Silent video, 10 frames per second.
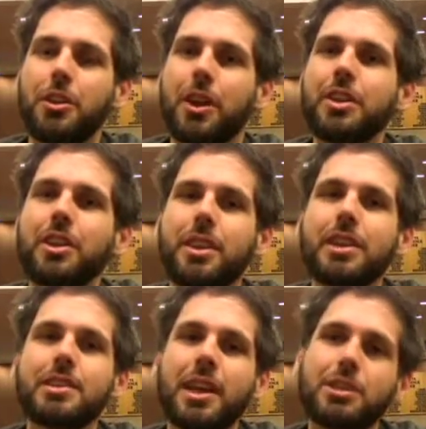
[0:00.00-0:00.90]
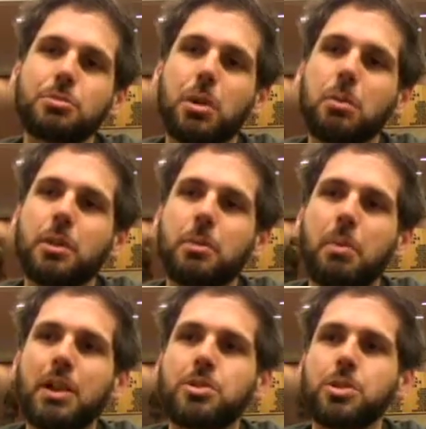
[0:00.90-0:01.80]
There, and I think that that's probably the
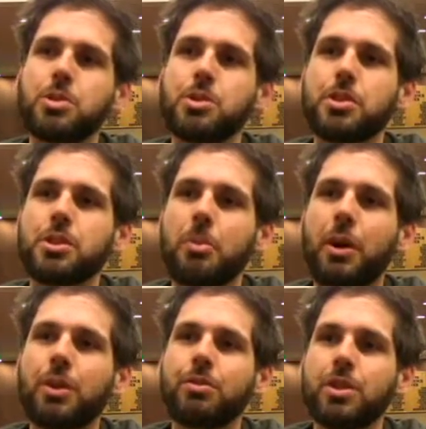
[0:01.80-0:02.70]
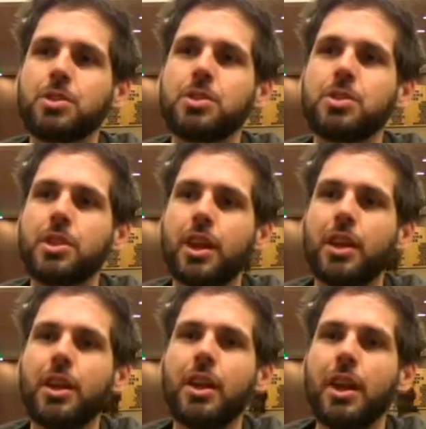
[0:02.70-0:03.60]
best news that's come out of this is that,
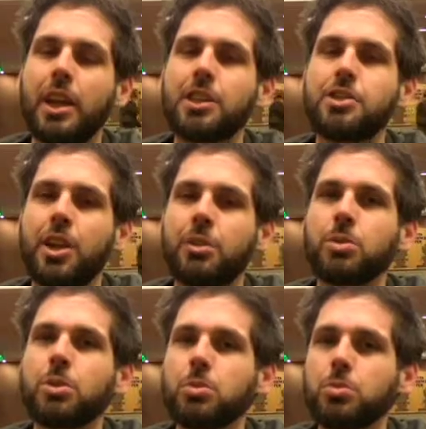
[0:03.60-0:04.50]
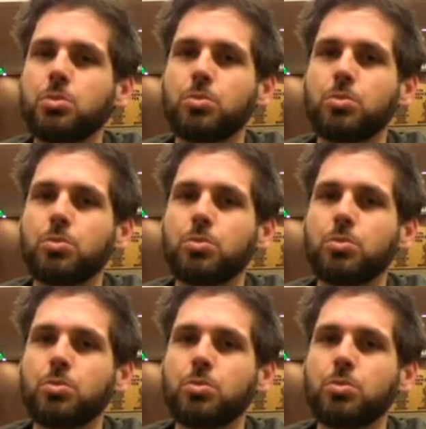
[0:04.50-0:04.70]
in general,